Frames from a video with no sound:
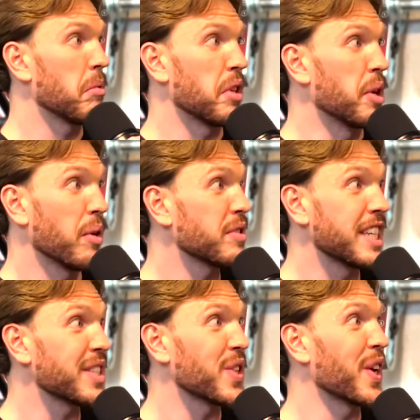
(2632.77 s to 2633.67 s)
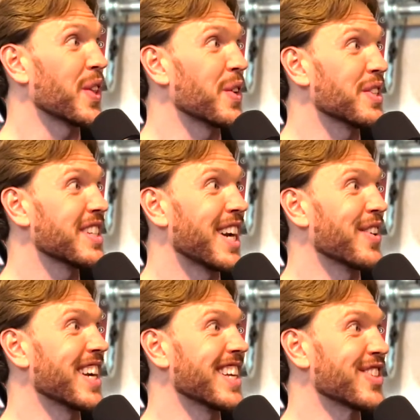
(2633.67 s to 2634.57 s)
you don't see a lot of those
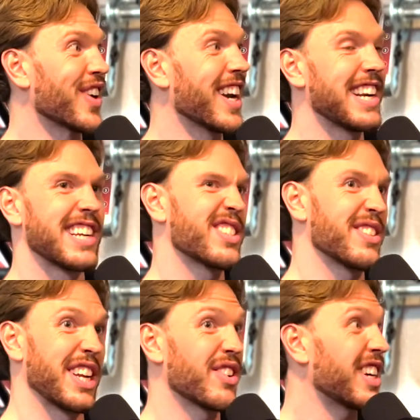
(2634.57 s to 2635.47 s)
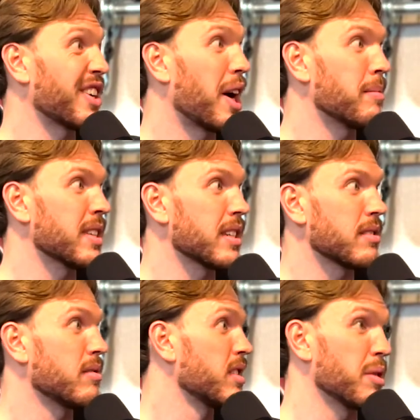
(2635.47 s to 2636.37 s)
nowadays, right? And they're an anomaly,
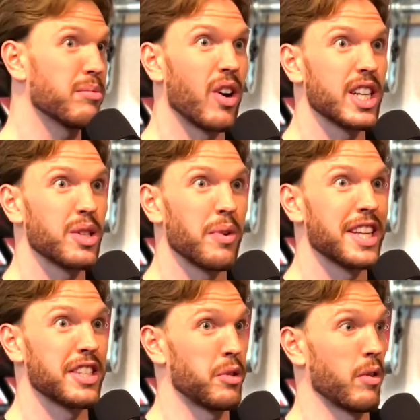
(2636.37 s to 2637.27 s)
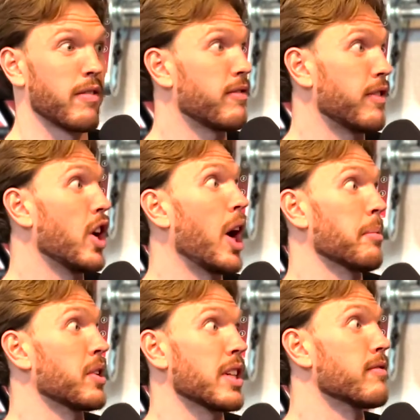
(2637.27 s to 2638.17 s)
2 blonde twins who are
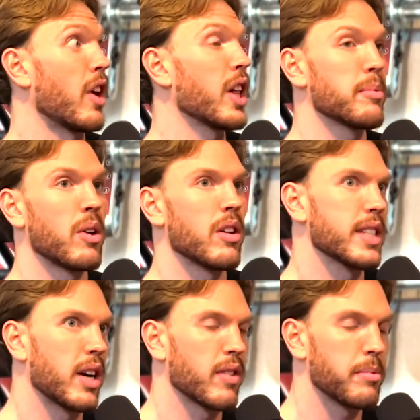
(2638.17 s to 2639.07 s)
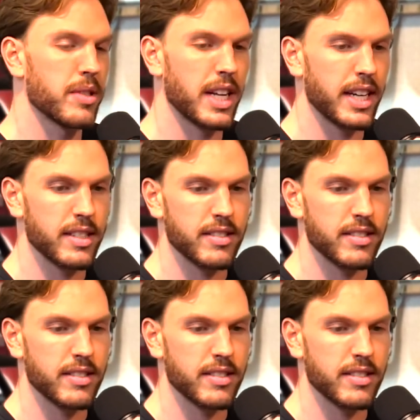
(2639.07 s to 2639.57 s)
phenomenal at volleyball, now representing